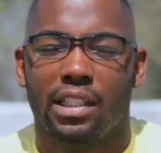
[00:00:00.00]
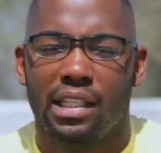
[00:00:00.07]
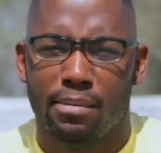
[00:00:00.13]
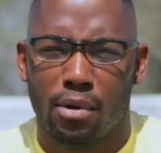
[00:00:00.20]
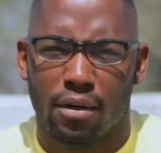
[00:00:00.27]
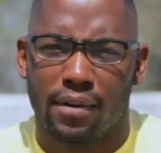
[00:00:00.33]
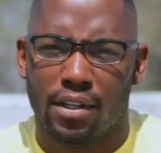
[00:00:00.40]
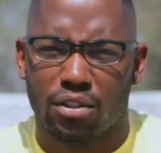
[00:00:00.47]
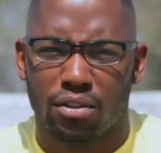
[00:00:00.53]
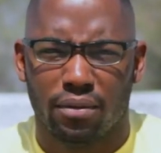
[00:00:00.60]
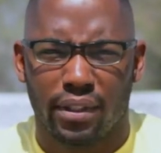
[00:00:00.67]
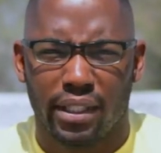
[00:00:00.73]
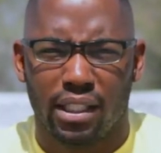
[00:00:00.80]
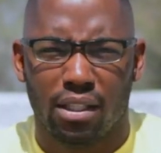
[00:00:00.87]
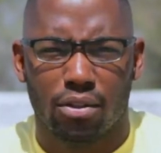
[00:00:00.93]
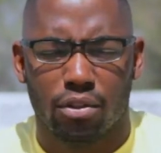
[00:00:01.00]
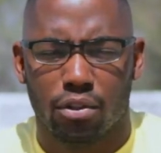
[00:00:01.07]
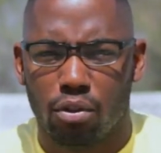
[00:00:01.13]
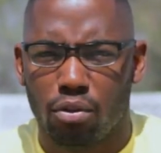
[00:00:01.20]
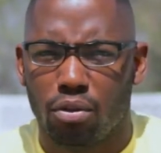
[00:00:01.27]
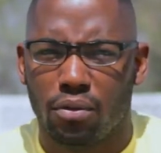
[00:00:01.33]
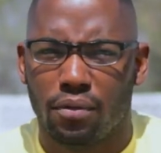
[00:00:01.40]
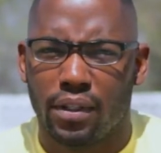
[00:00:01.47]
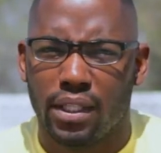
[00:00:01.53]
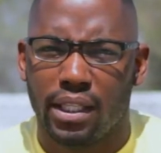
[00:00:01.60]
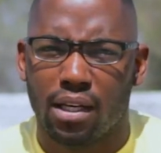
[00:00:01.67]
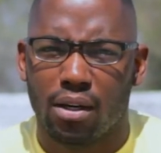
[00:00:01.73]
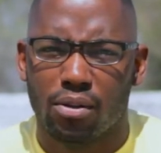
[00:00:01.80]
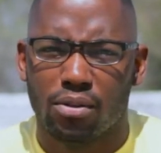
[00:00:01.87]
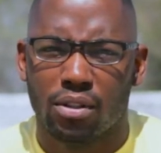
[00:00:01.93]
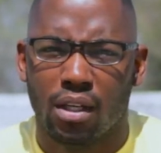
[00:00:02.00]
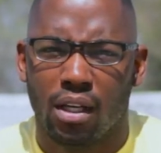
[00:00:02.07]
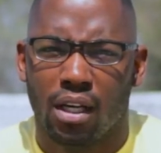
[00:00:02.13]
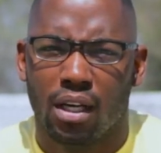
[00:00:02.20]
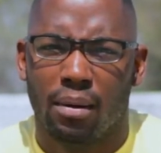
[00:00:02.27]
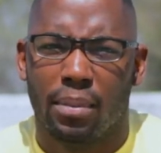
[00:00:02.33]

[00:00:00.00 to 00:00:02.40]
any motivational videos or YouTube videos,